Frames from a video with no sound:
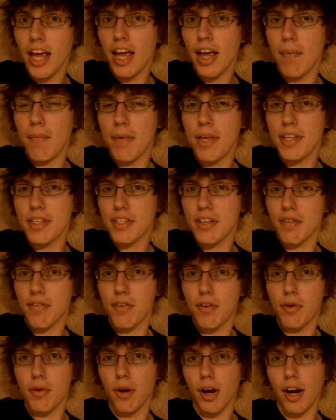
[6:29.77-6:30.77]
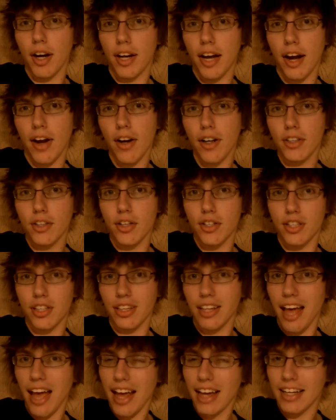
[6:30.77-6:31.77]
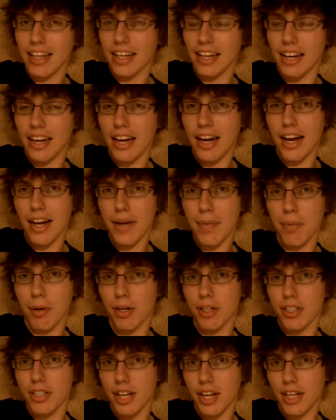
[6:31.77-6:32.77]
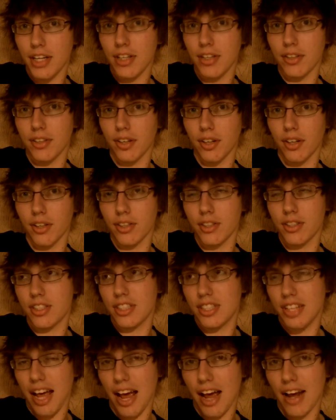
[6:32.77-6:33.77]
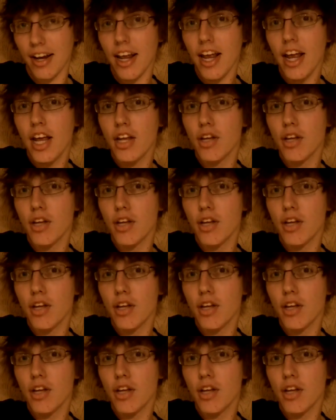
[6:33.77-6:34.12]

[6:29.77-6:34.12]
it means if your character is lacking in any particular stat,